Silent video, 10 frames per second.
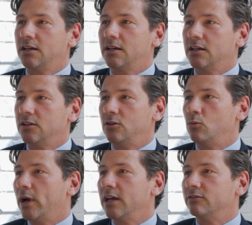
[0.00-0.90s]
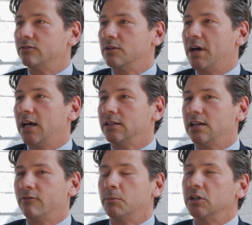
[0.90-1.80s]
uh, new wave of demand that
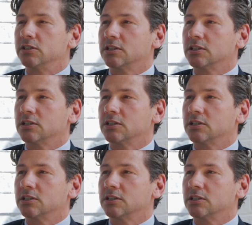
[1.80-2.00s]
everybody's